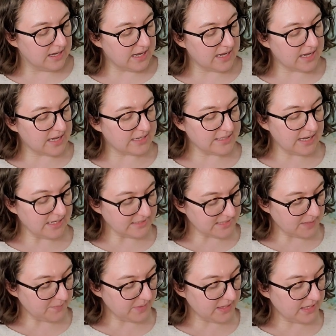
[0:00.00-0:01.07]
uh,
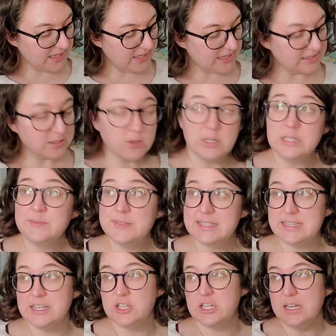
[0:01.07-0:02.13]
next up is Christmas
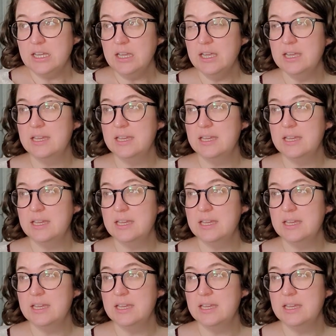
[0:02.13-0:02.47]
stitching,